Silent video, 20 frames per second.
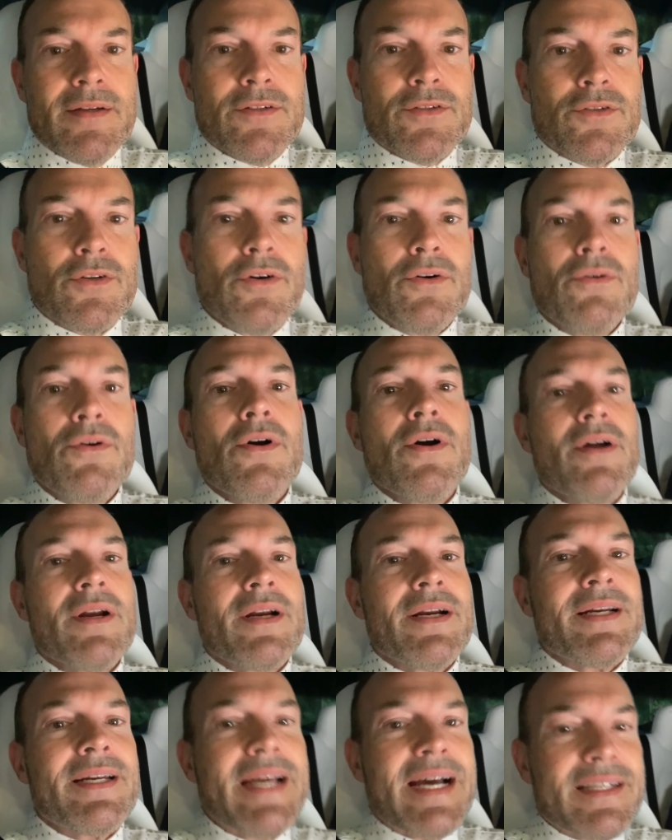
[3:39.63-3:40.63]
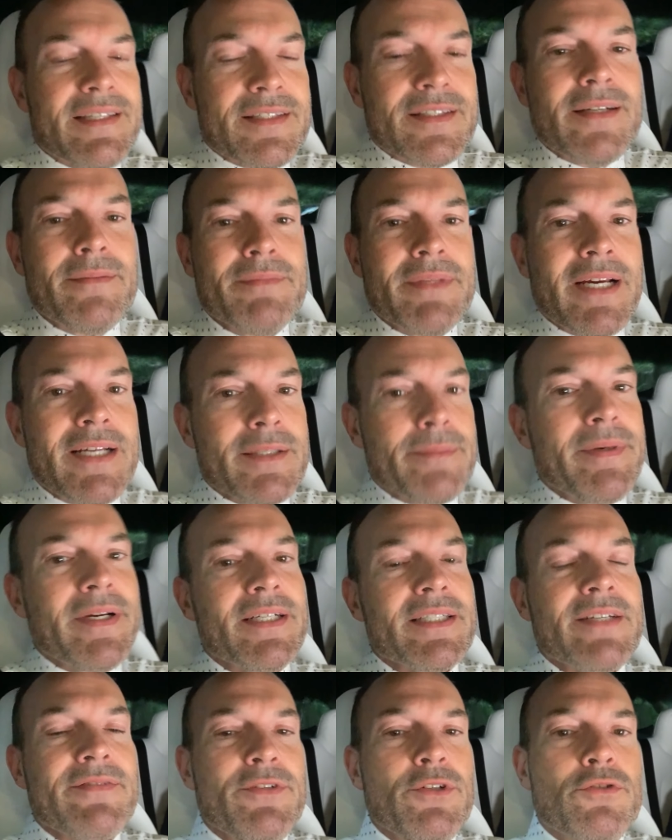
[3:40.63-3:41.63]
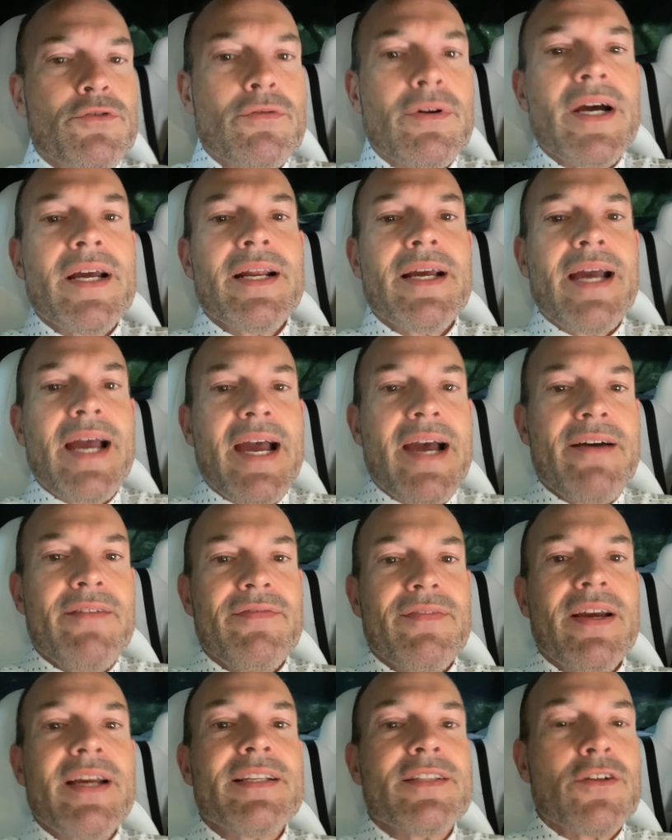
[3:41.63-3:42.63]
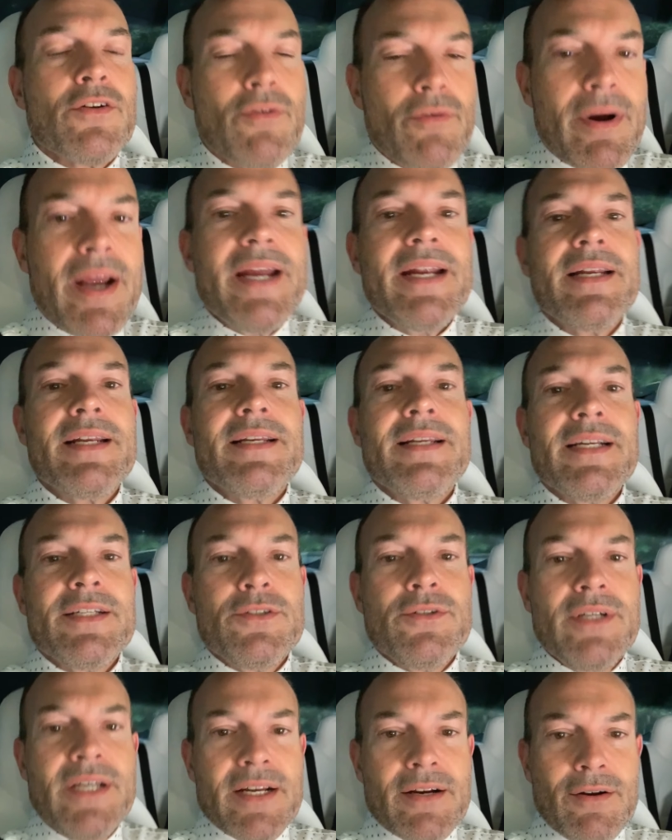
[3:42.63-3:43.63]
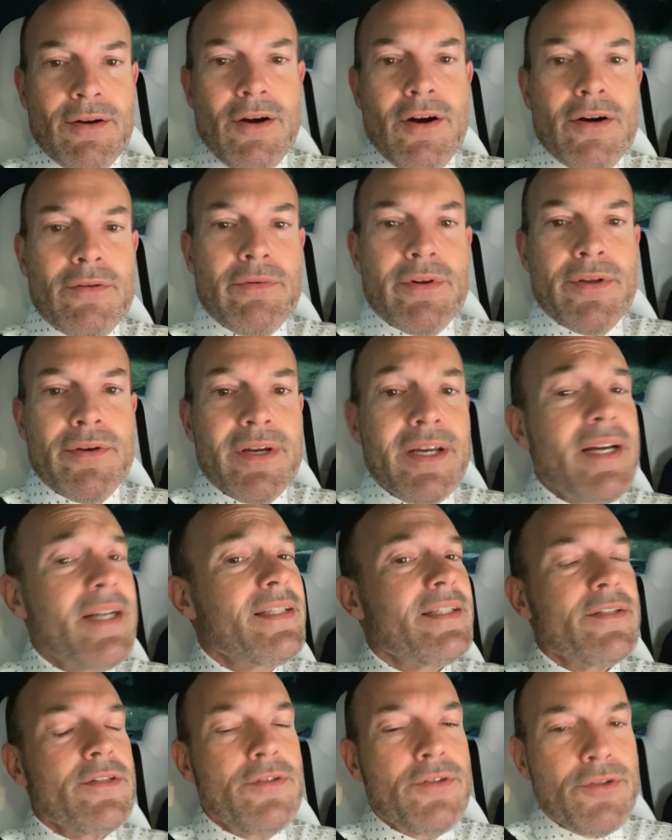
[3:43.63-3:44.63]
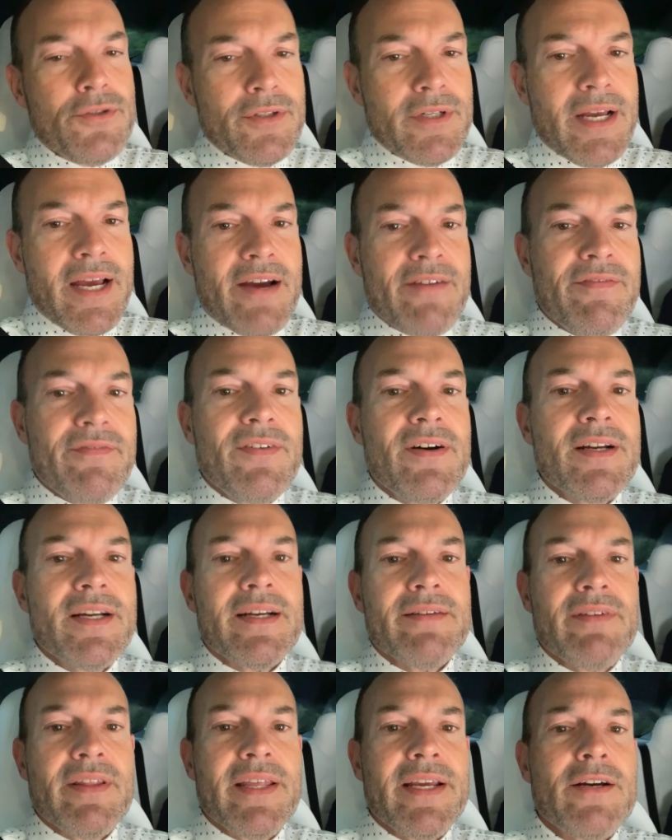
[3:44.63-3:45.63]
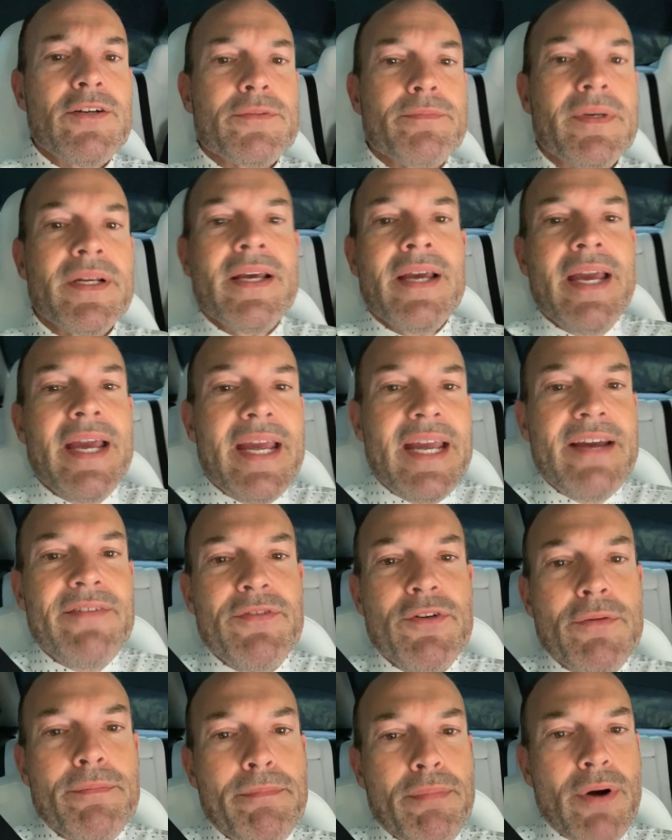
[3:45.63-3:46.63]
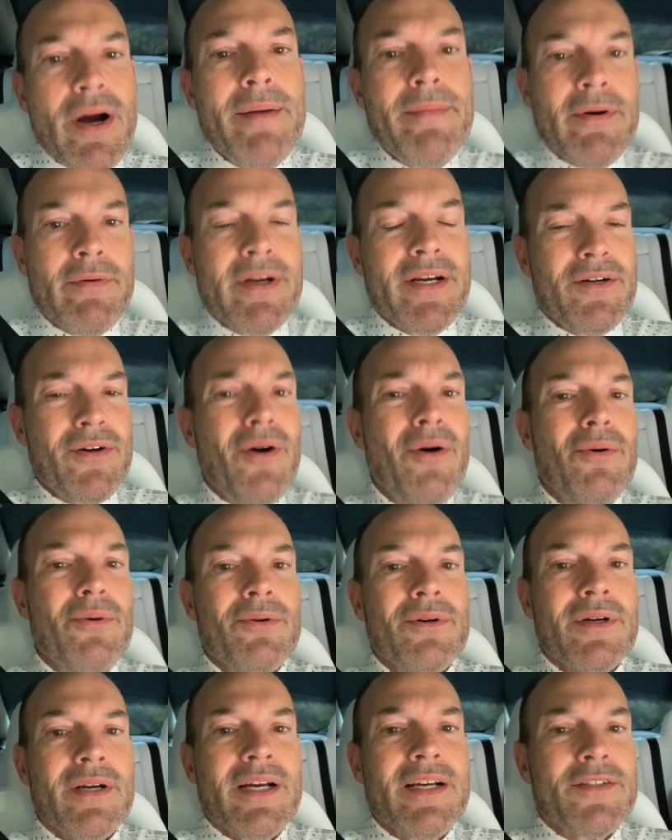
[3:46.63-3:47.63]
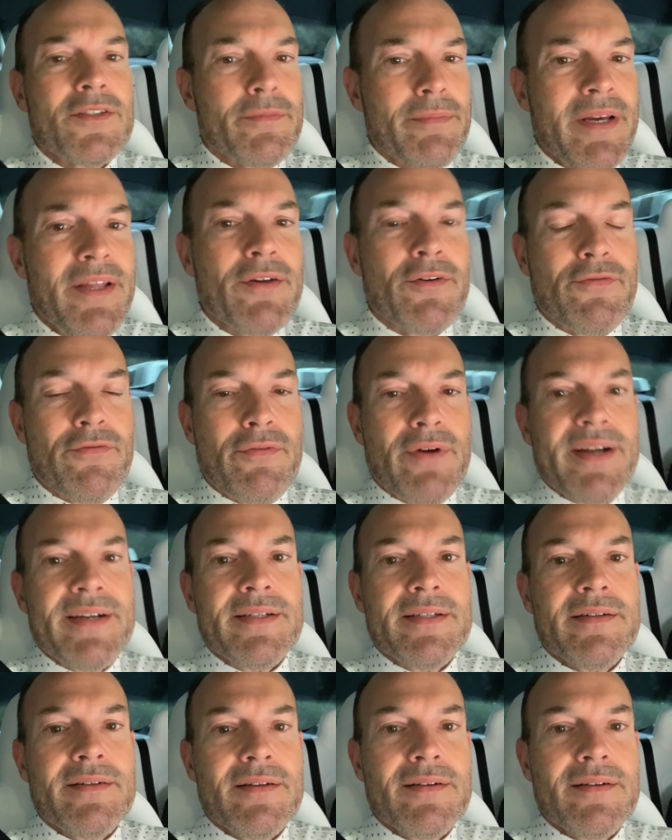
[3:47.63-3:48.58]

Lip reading: So that's sometimes, because if you try to have, it's great that you get along with your kids and you should have fun and everything else, but if your primary goal is to be their friend,